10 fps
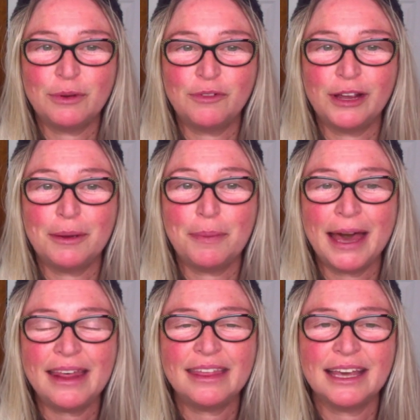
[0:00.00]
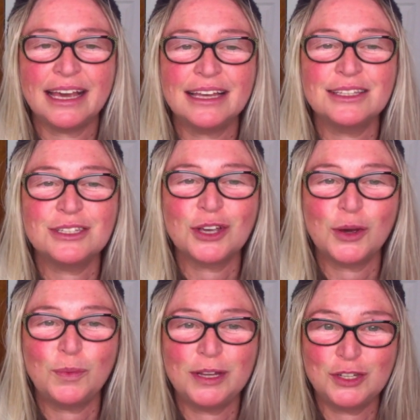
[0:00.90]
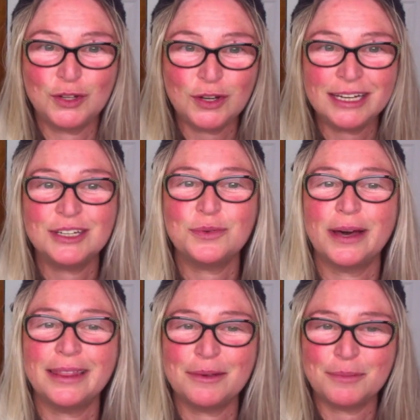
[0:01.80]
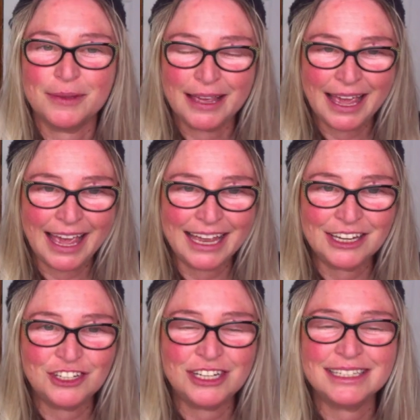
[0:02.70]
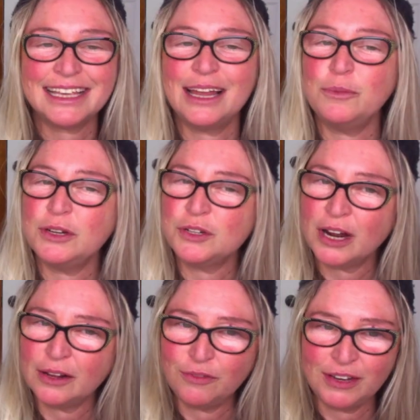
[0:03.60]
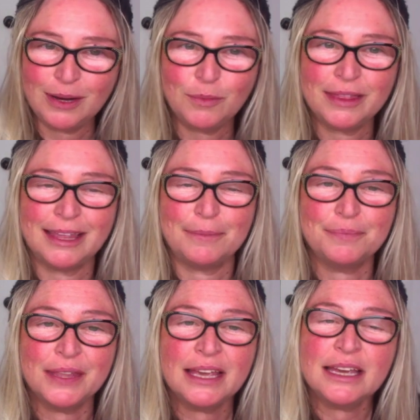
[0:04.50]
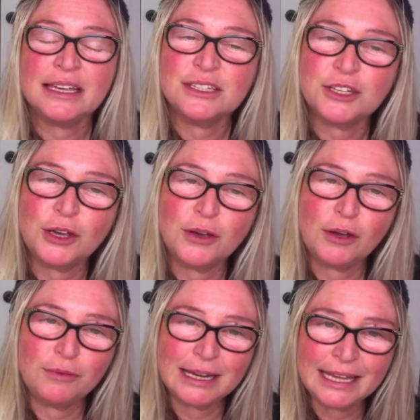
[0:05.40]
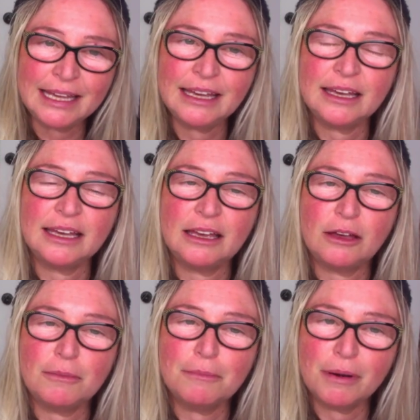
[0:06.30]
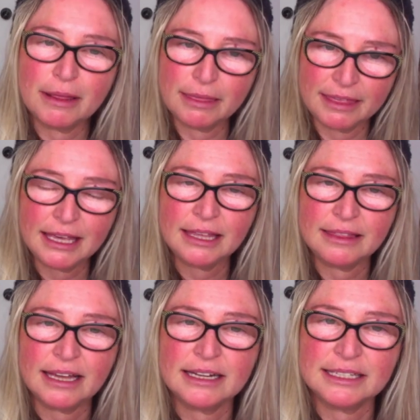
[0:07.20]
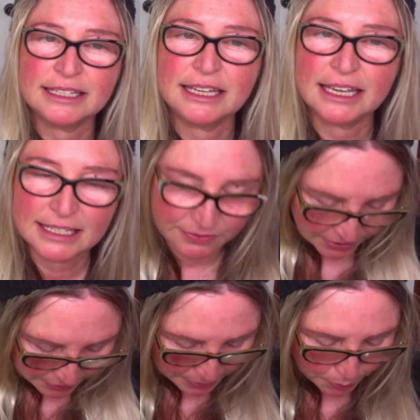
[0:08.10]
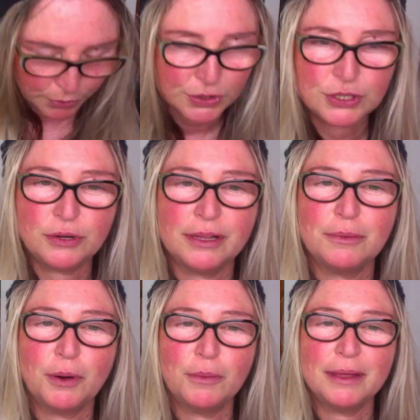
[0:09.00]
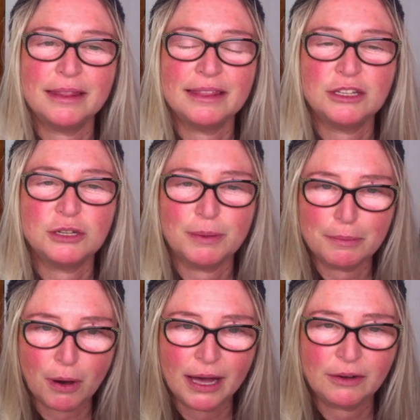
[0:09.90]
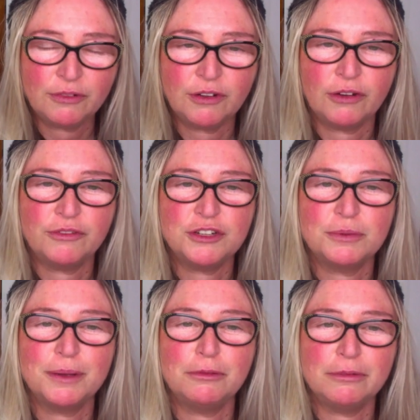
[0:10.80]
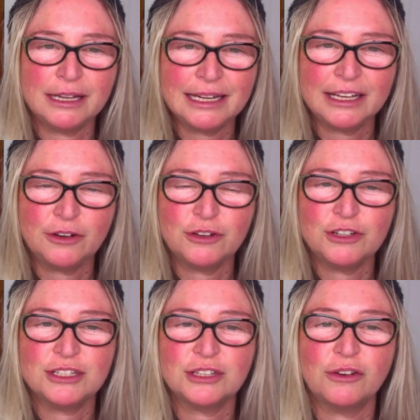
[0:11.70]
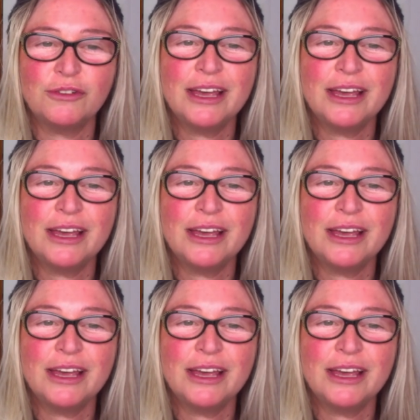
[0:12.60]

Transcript: we're very empathic. And so we tune into other energies and we try to fit in with them. So, a really thing that is very important to do at the moment, to be mindful of, to be really conscious of,